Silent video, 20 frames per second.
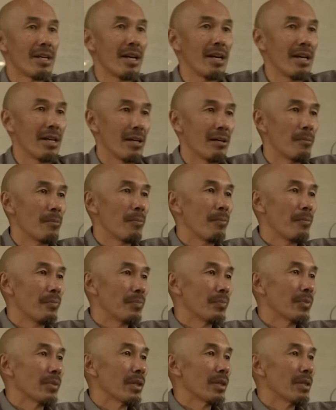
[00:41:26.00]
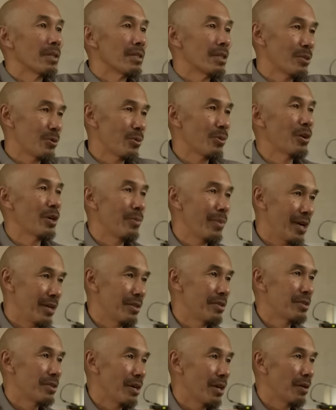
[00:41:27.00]
hey, just worry about
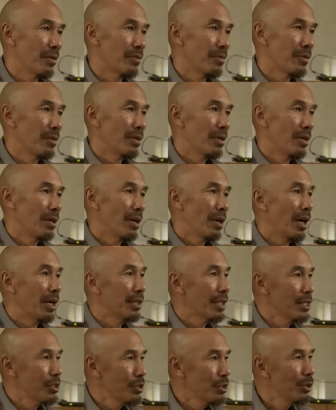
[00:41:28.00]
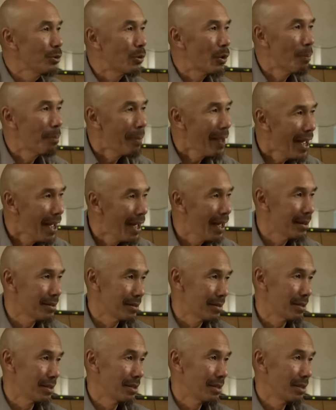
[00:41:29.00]
yourself. Unless you
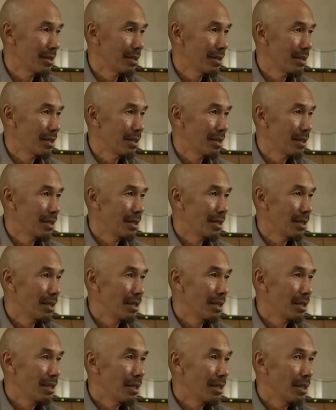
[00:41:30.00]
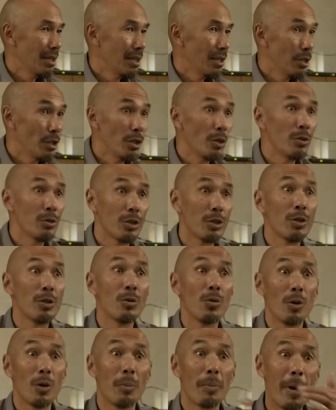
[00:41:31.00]
repent, you
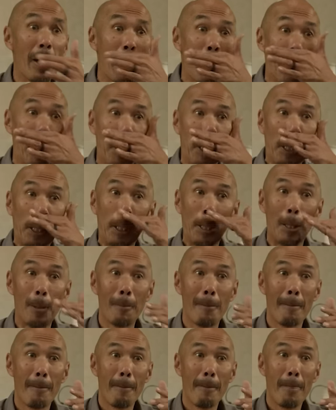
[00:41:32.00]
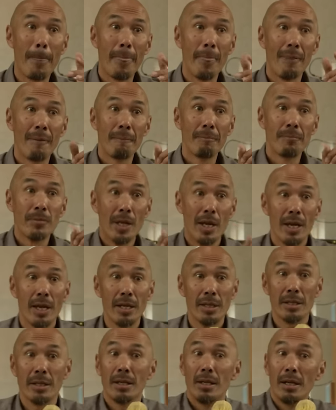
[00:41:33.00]
too will perish.
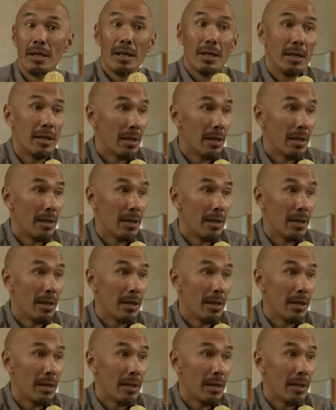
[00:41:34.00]
And